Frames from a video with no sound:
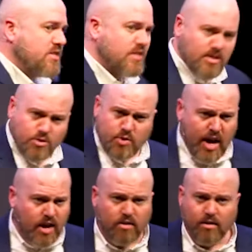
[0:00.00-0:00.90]
and that's
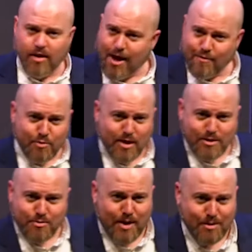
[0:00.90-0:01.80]
okay. Everyone has
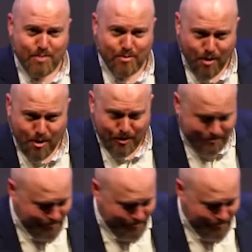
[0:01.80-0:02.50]
the right to be wrong.